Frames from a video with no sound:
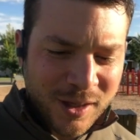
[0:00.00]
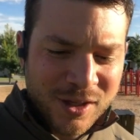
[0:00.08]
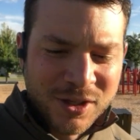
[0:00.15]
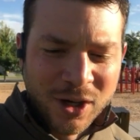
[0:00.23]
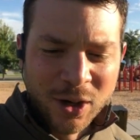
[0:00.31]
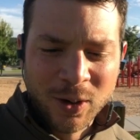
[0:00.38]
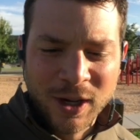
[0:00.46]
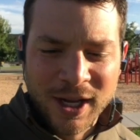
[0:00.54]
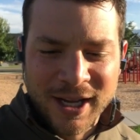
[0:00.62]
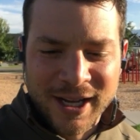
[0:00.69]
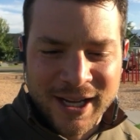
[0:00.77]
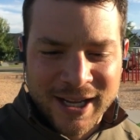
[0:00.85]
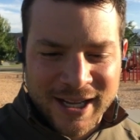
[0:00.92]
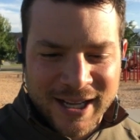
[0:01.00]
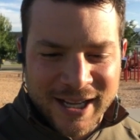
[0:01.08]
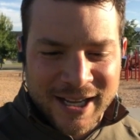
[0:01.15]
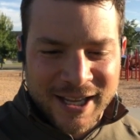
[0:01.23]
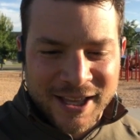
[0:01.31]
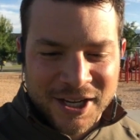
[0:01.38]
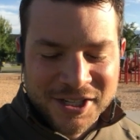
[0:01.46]
So
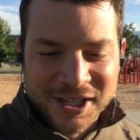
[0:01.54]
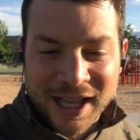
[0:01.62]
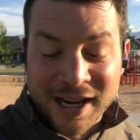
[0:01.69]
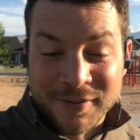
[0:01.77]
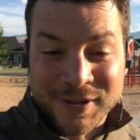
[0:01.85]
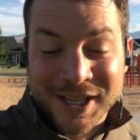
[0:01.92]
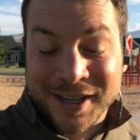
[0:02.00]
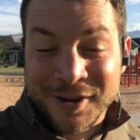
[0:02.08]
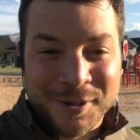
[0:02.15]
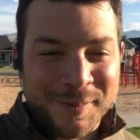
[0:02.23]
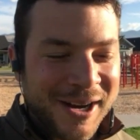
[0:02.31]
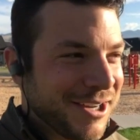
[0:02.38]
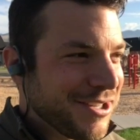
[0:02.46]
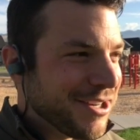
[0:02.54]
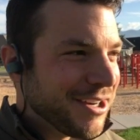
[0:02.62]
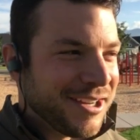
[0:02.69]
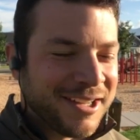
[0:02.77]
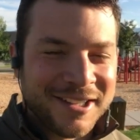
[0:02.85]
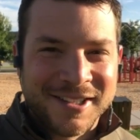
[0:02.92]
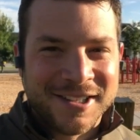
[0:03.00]
there's a lot of us. I know in my
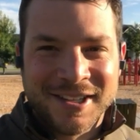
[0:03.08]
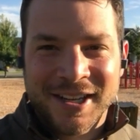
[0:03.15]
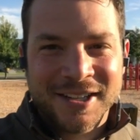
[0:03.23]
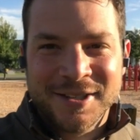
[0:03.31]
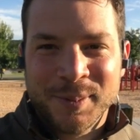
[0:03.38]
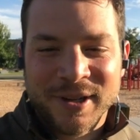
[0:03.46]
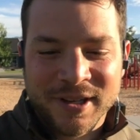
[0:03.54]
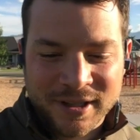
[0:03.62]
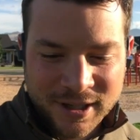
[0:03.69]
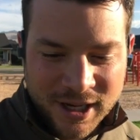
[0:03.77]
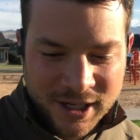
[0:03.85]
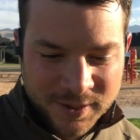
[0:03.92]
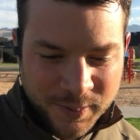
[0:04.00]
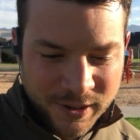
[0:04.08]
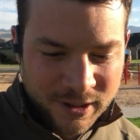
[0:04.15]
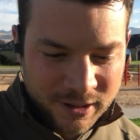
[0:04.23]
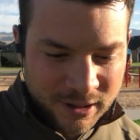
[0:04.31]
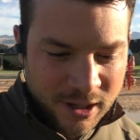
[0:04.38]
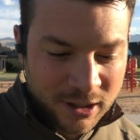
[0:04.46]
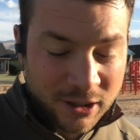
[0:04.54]
journey, it's
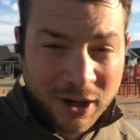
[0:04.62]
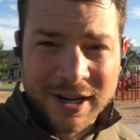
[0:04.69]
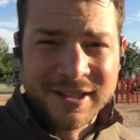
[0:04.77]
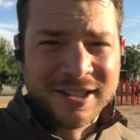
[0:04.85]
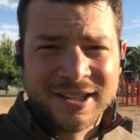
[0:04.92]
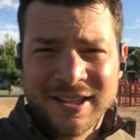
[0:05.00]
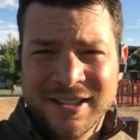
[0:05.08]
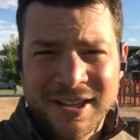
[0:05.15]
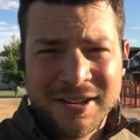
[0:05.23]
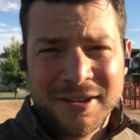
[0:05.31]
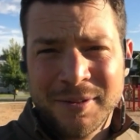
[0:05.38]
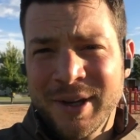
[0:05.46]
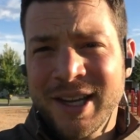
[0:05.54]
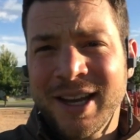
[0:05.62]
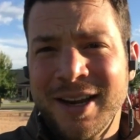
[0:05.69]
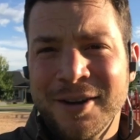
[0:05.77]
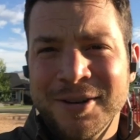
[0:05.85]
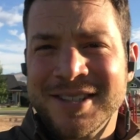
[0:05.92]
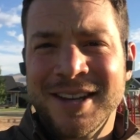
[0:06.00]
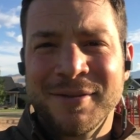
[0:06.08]
been crazy, continue to be. I
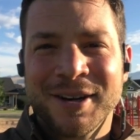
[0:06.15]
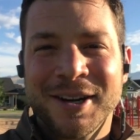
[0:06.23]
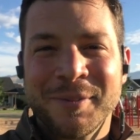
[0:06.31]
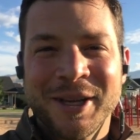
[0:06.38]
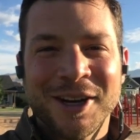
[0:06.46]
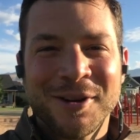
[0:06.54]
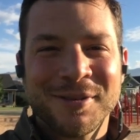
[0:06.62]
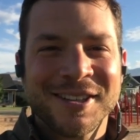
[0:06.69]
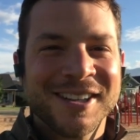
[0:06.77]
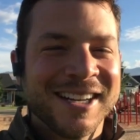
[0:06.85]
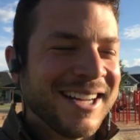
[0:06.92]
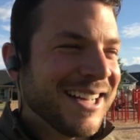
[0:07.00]
know it's never going to be over.